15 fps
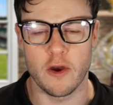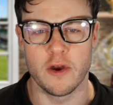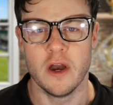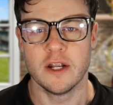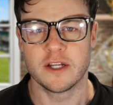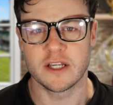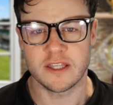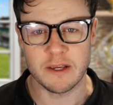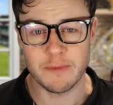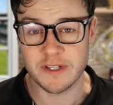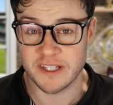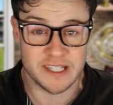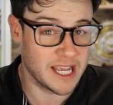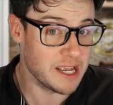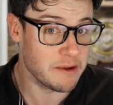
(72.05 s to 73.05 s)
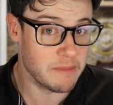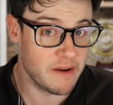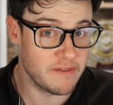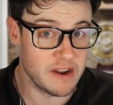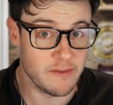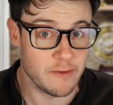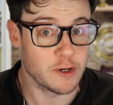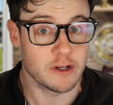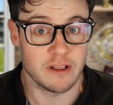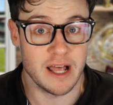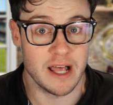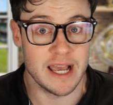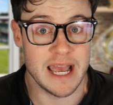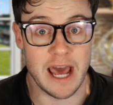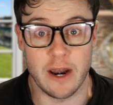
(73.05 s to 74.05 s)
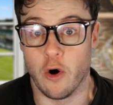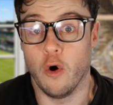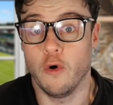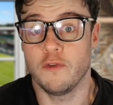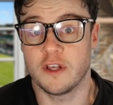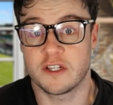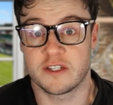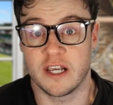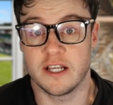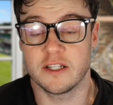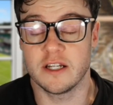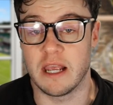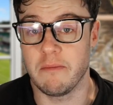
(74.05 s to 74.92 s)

Do you think we're seeing Medvedev on clay at all this season?